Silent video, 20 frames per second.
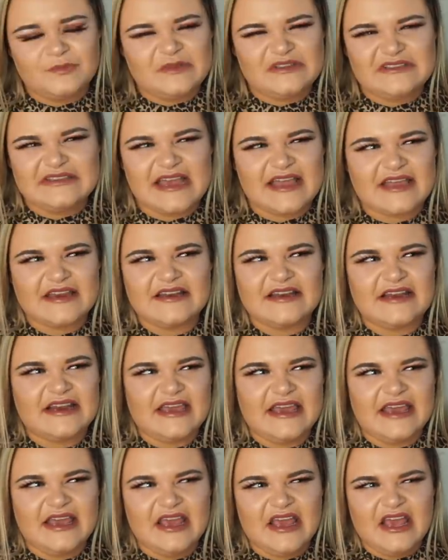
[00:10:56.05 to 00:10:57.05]
but
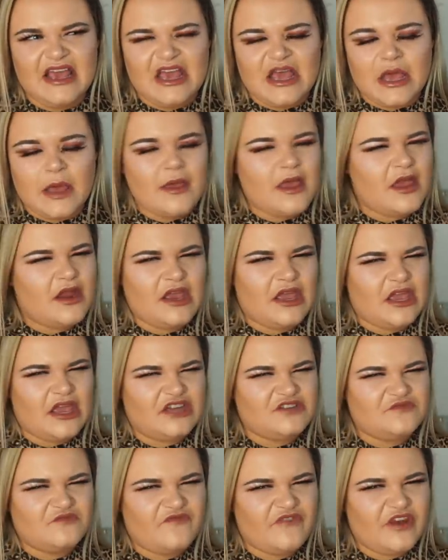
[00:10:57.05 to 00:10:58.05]
secondly, an
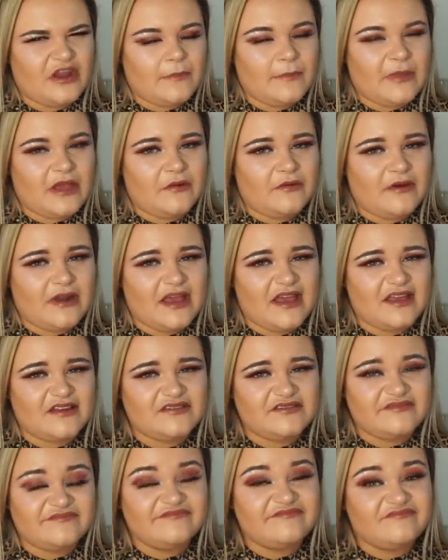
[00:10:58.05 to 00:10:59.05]
engagement ring in Poundland?